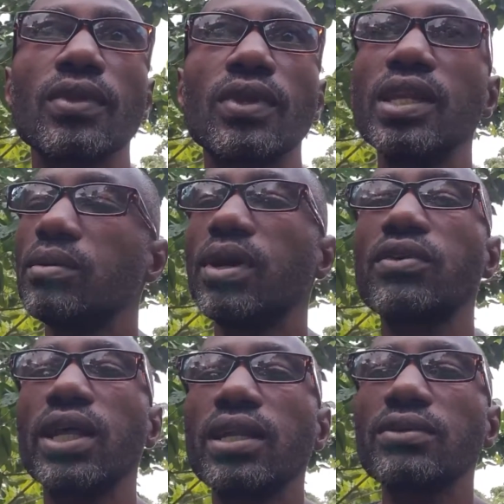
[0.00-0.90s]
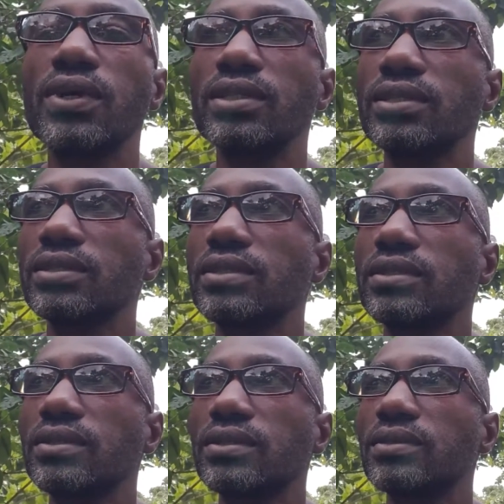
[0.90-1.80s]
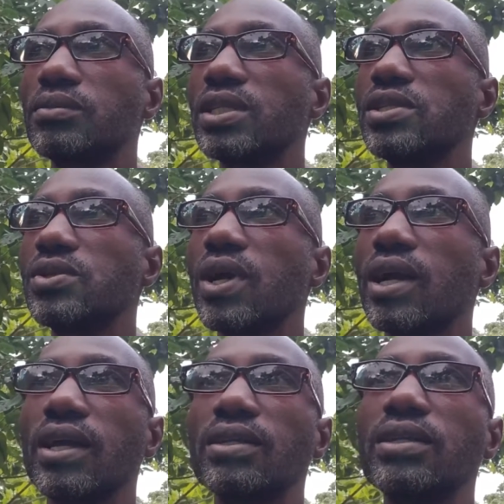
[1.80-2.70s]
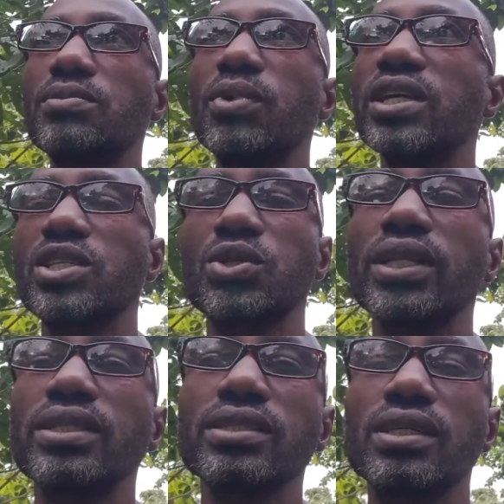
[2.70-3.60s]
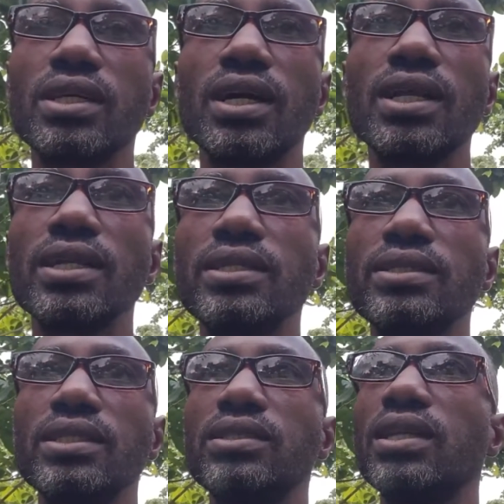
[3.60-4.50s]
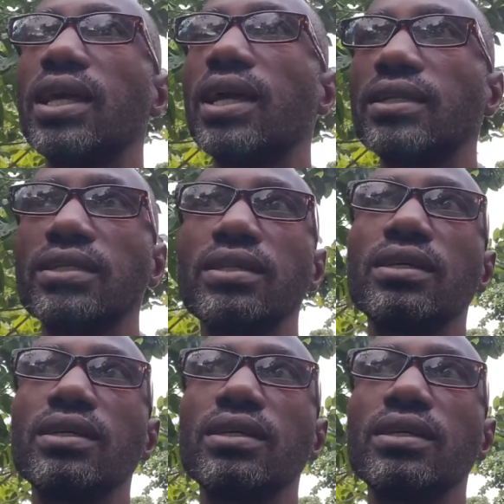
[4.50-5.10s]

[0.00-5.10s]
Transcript: You name him after the elephant. Not display strength and all these things, you learn.